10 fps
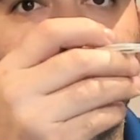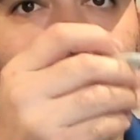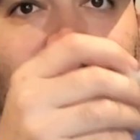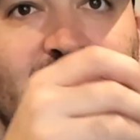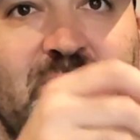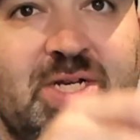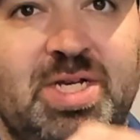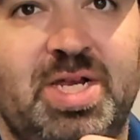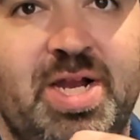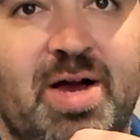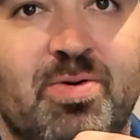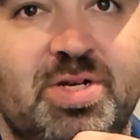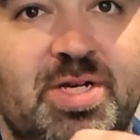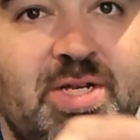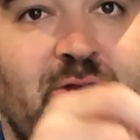that's about 16 hours
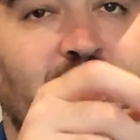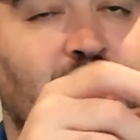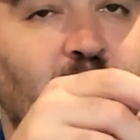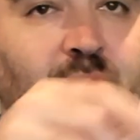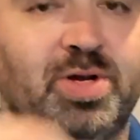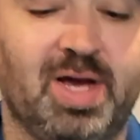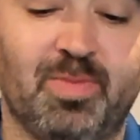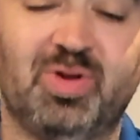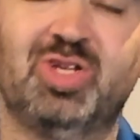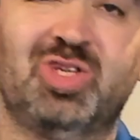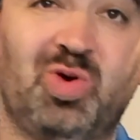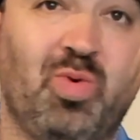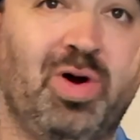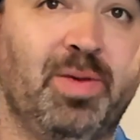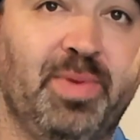continuous record time, which is
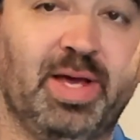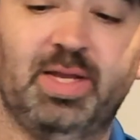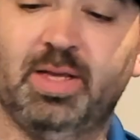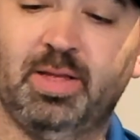quite a bit.